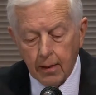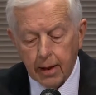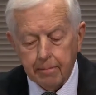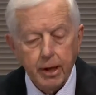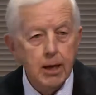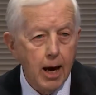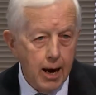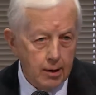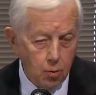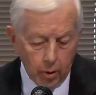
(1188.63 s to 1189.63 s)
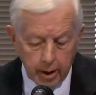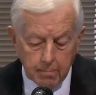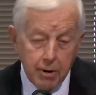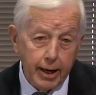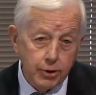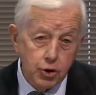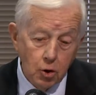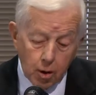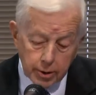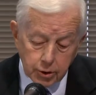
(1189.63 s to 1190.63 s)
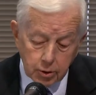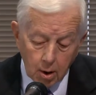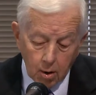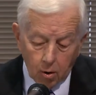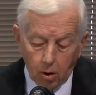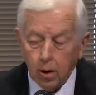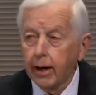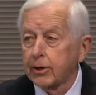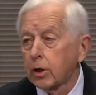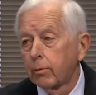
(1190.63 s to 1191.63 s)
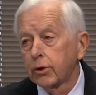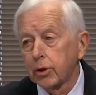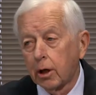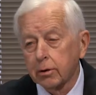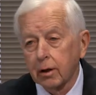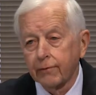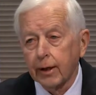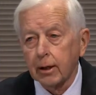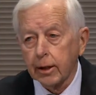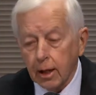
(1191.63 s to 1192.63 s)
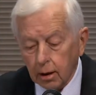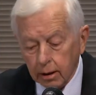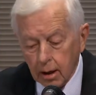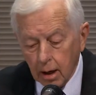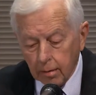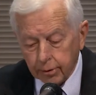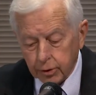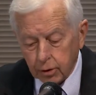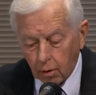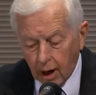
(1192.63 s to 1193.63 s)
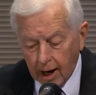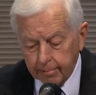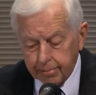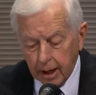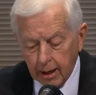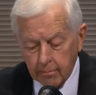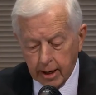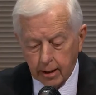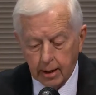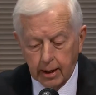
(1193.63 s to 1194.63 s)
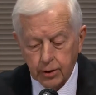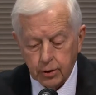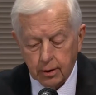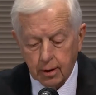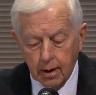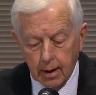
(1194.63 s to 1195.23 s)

that began when, by choice or as a result of a legally prescribed pain medication,